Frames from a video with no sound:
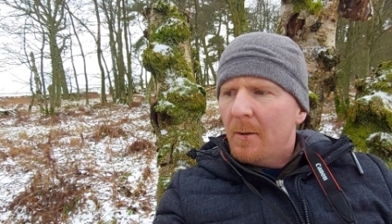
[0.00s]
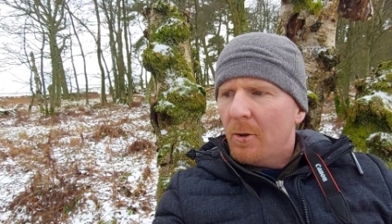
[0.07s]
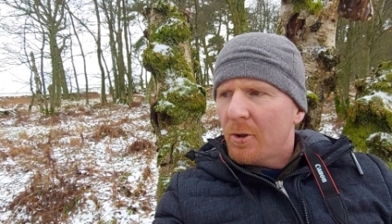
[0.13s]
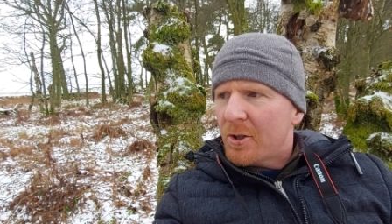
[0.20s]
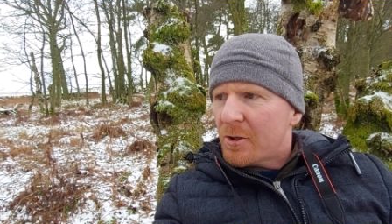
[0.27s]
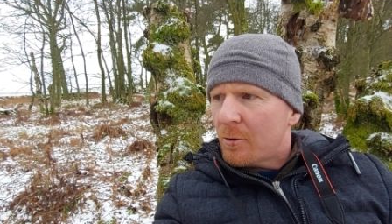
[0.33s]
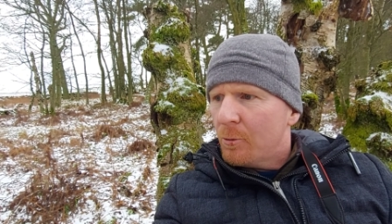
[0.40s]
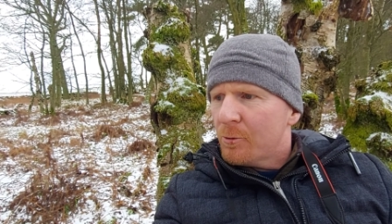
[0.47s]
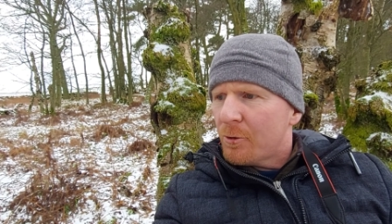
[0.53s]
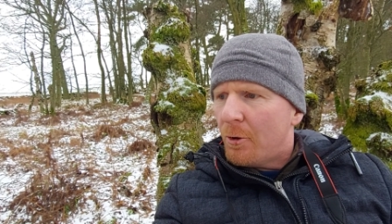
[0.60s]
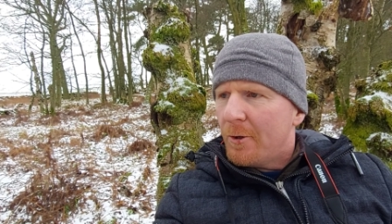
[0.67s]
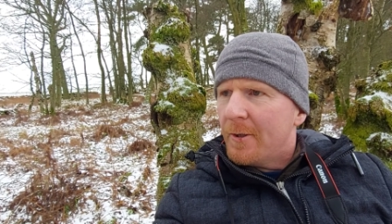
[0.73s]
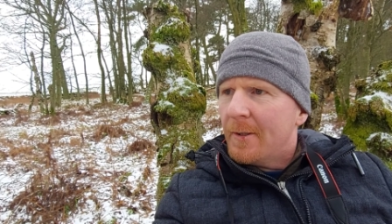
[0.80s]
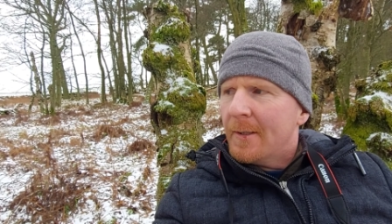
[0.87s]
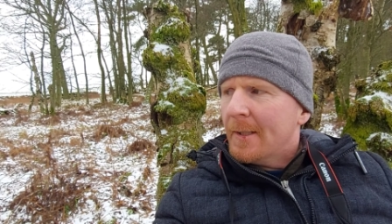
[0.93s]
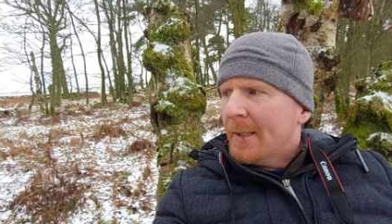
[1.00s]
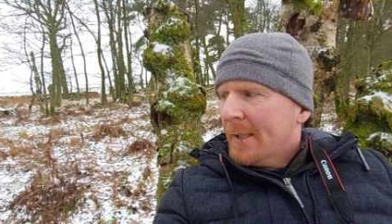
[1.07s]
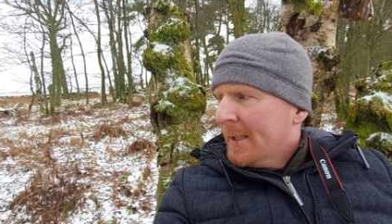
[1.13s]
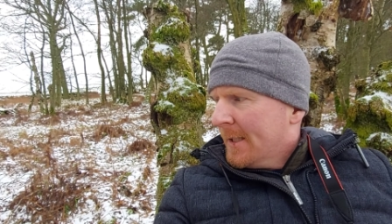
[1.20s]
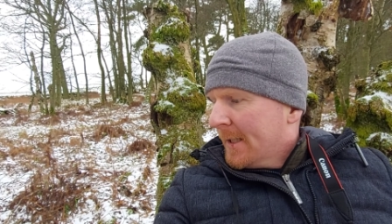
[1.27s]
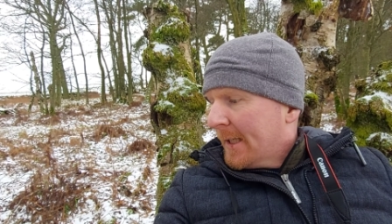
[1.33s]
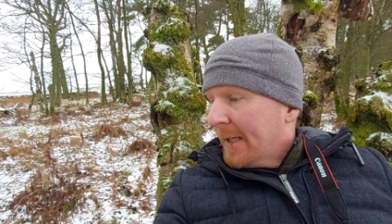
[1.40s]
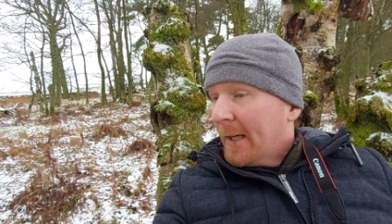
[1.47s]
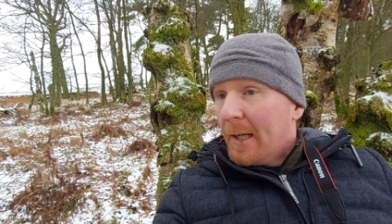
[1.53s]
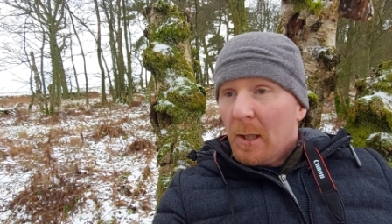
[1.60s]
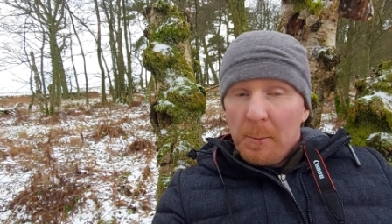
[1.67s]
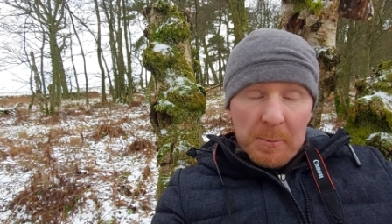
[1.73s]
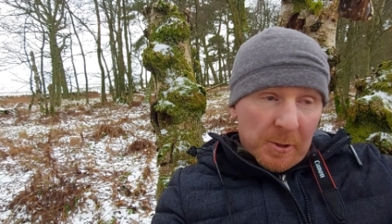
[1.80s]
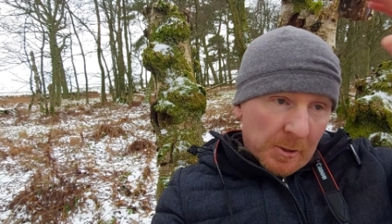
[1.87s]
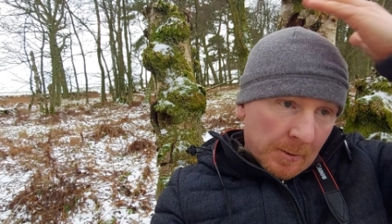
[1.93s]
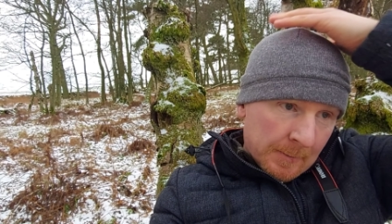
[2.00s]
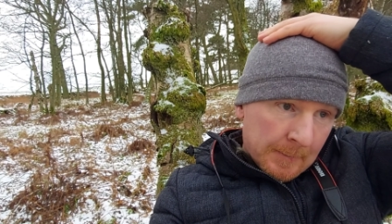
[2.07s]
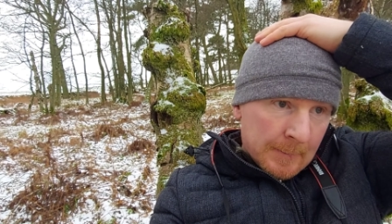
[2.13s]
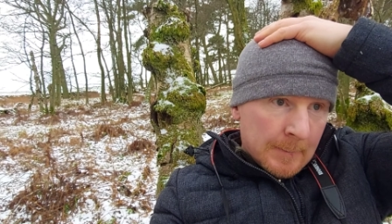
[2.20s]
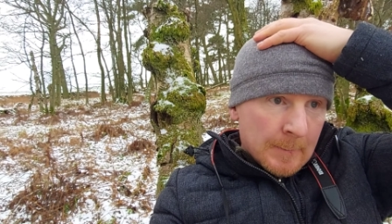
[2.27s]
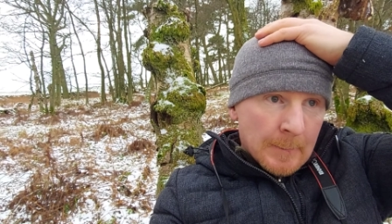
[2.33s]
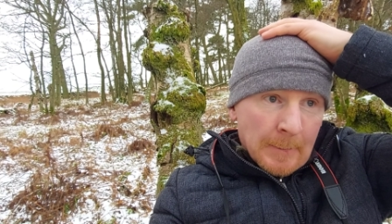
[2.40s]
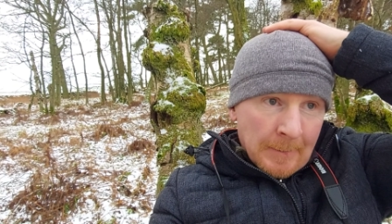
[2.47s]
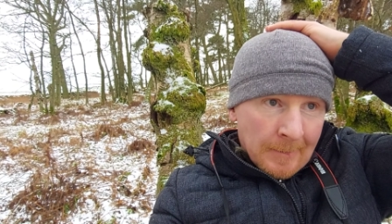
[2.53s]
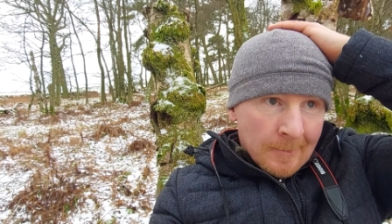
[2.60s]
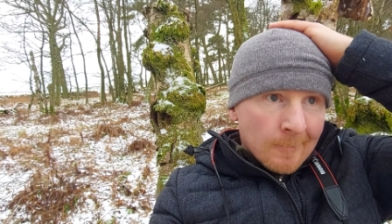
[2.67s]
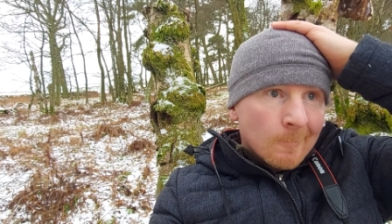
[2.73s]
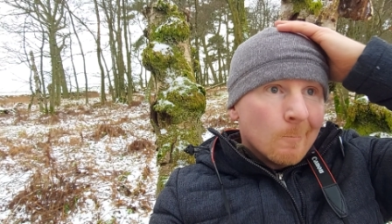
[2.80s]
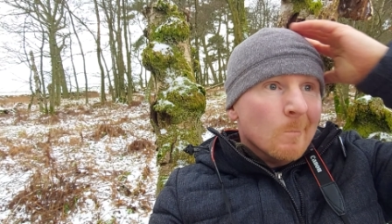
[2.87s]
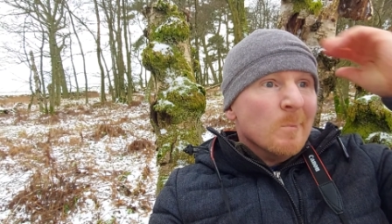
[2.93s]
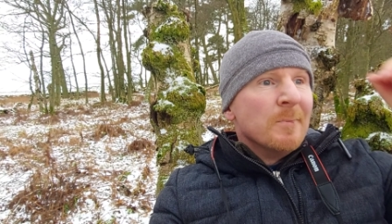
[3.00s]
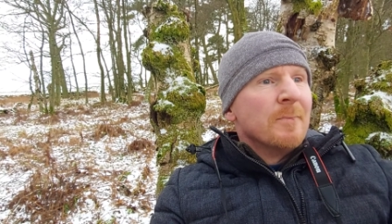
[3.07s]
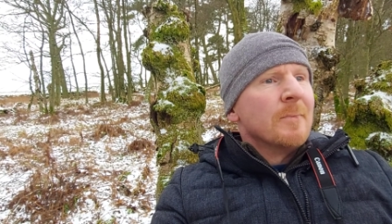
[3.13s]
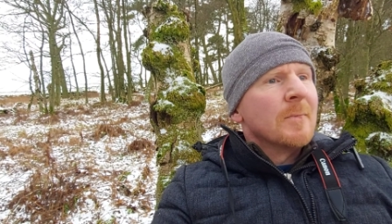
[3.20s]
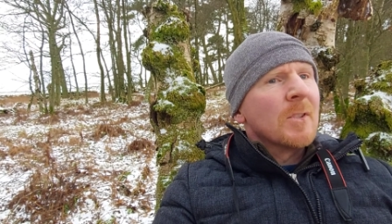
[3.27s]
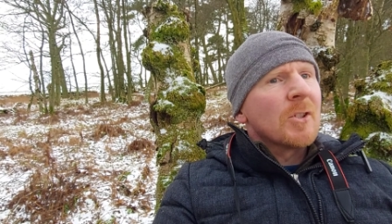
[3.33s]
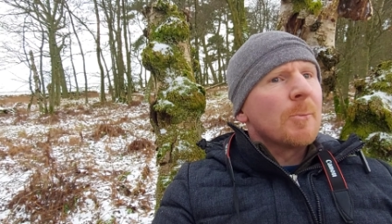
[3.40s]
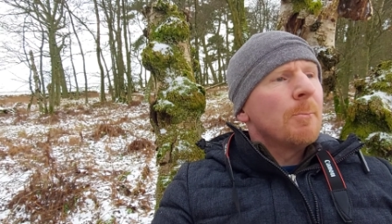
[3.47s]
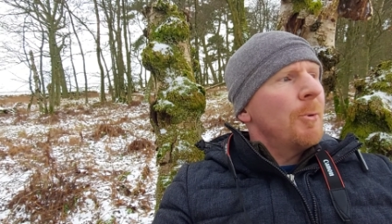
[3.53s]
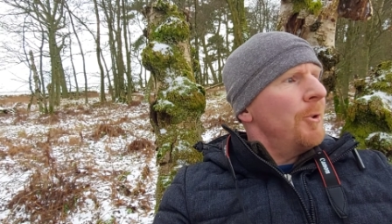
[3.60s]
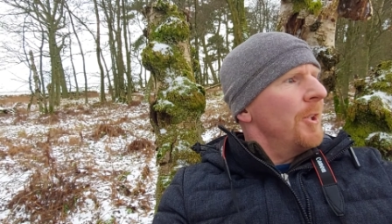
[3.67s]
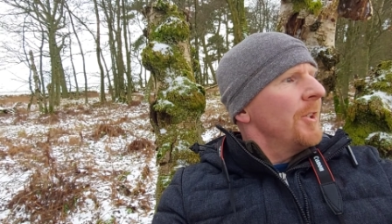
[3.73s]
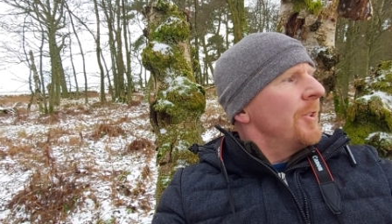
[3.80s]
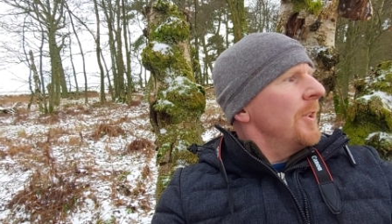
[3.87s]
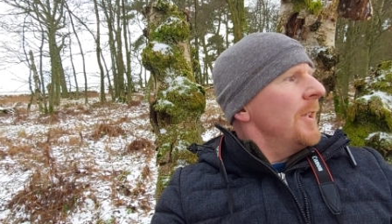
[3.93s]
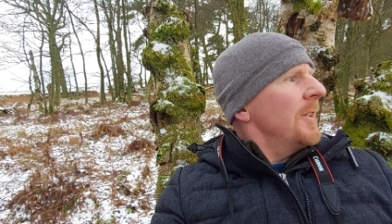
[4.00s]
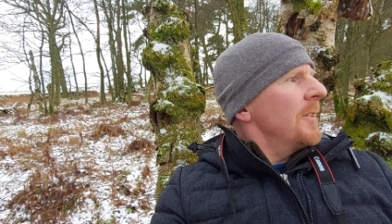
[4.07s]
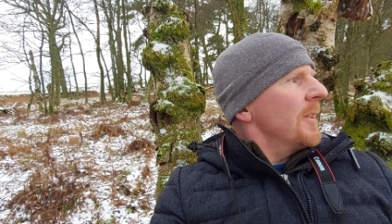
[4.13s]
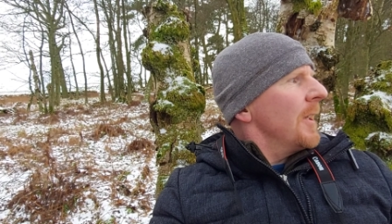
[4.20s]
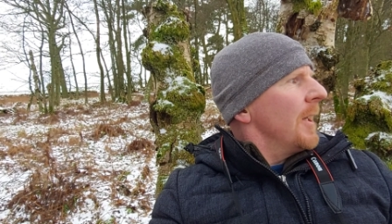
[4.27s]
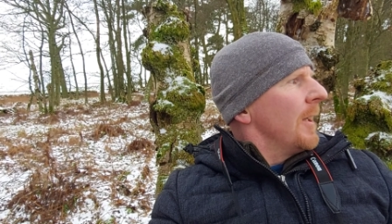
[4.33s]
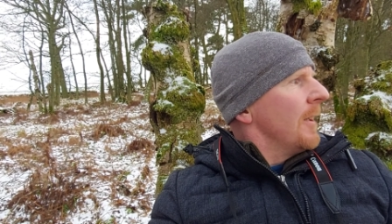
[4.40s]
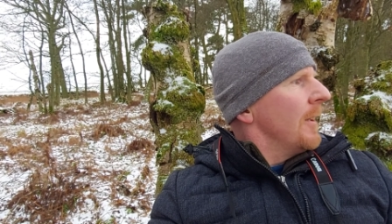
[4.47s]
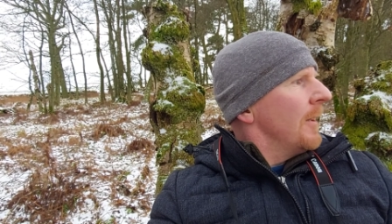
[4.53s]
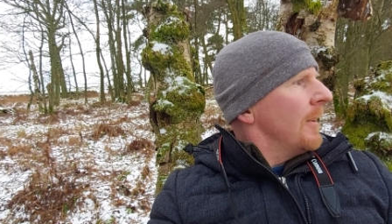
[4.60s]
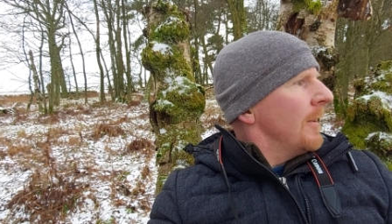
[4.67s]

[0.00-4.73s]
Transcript: Lots of clothes on. Kinda helps. There's some bonny trees there.